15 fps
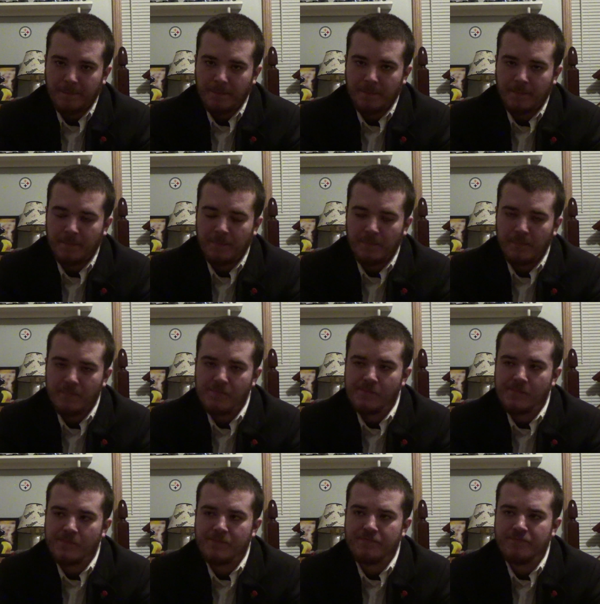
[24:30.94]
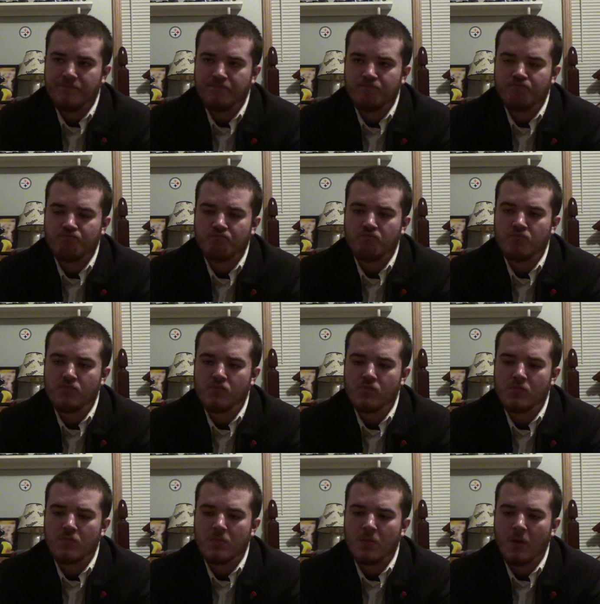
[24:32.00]

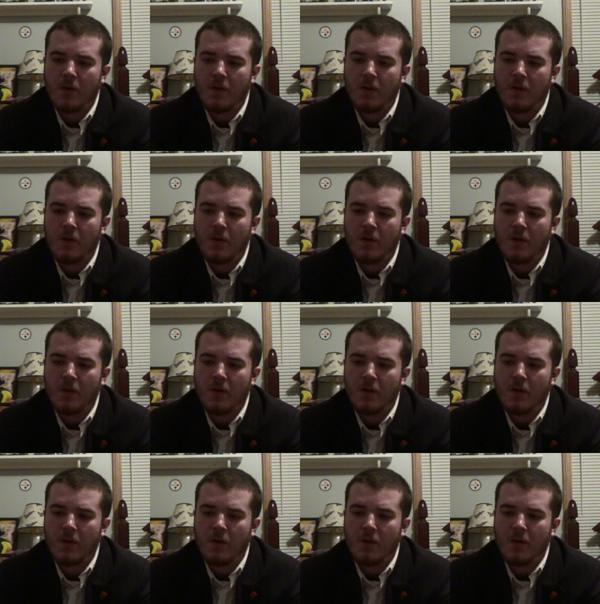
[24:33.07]
[no speech]